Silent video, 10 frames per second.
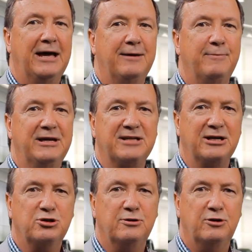is
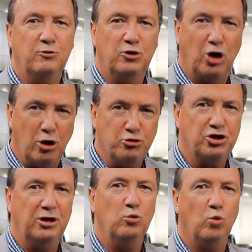that
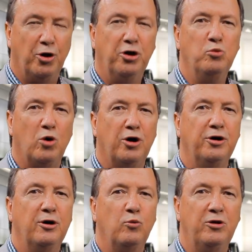coaching
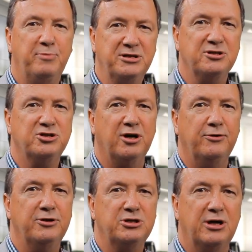one-on-one with business
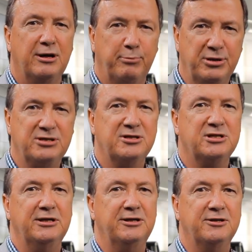owners,
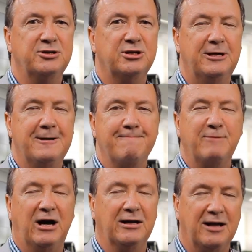business leaders.
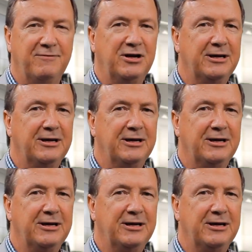I love